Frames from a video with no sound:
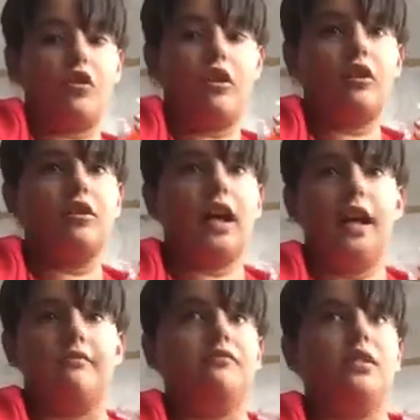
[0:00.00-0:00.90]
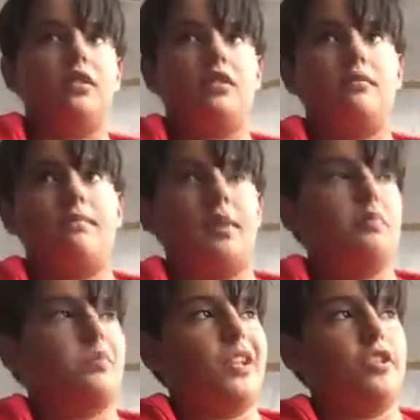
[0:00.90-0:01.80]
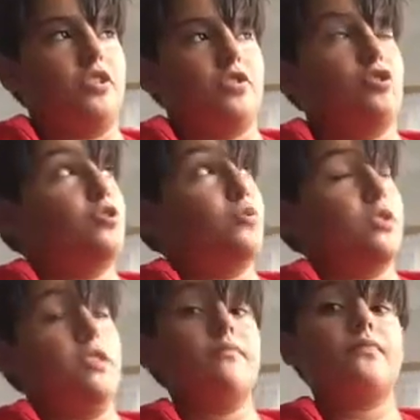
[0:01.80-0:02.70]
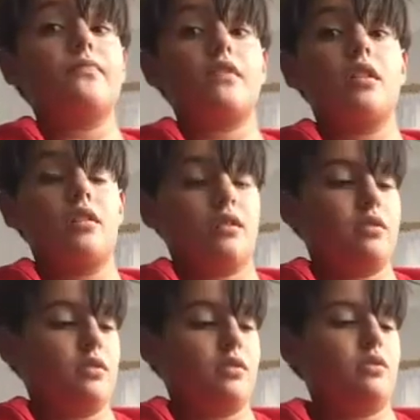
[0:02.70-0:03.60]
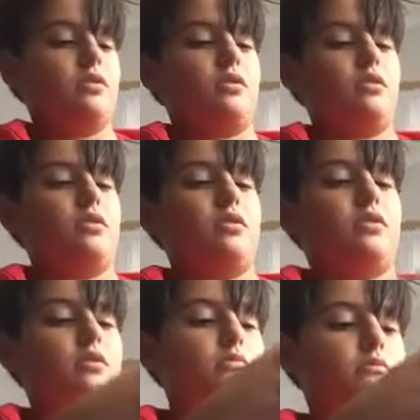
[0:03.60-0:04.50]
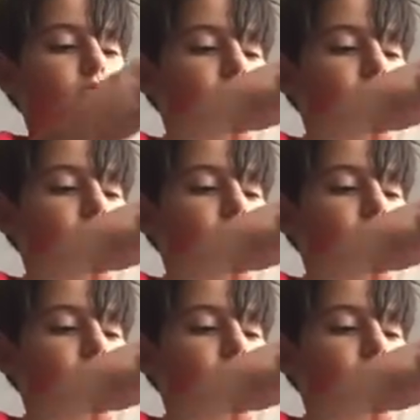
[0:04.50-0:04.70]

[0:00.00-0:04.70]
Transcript: clock. I have a big blade just to shoot it.